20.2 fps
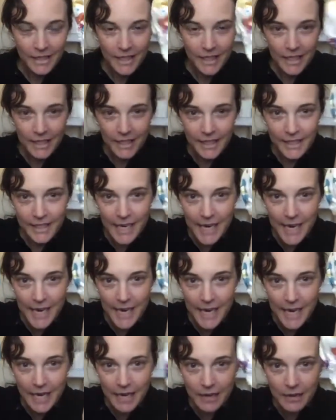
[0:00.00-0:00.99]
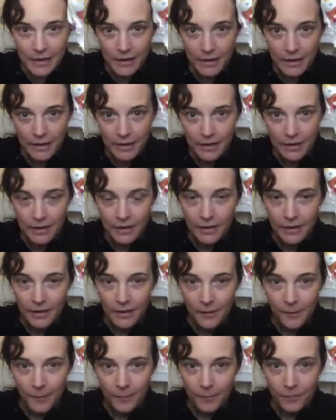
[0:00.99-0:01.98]
so you can see
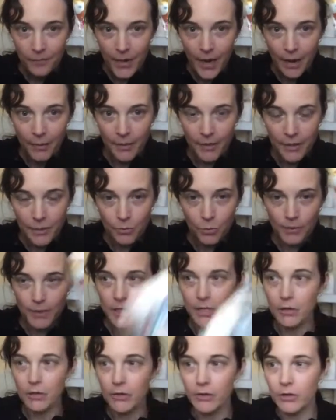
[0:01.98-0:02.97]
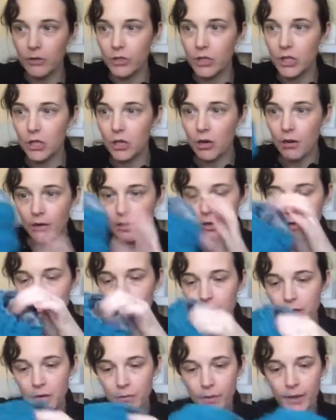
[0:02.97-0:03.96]
how much more material. Because you got,
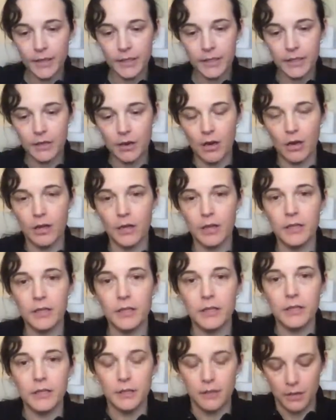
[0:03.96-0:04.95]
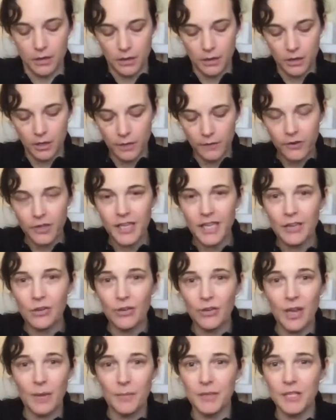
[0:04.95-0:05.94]
with your one size, you've got to get
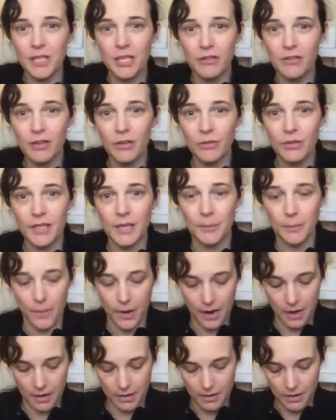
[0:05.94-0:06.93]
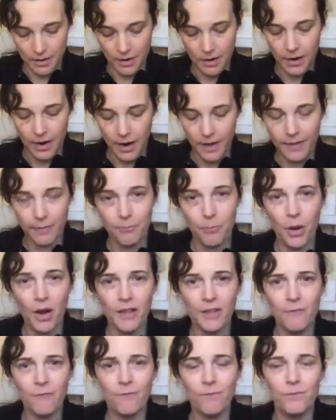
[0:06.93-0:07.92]
all that material somewhere. And
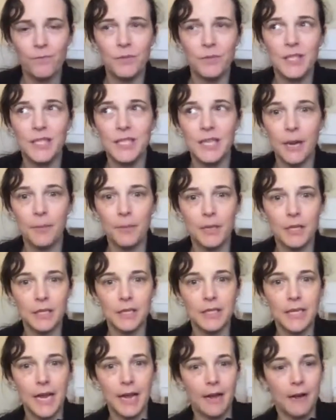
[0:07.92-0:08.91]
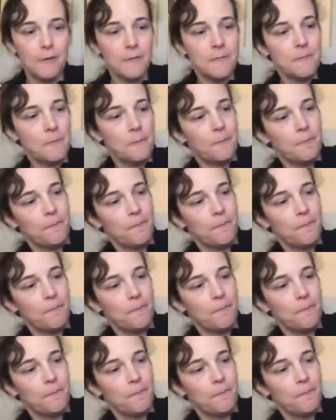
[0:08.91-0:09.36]
by snapping it down,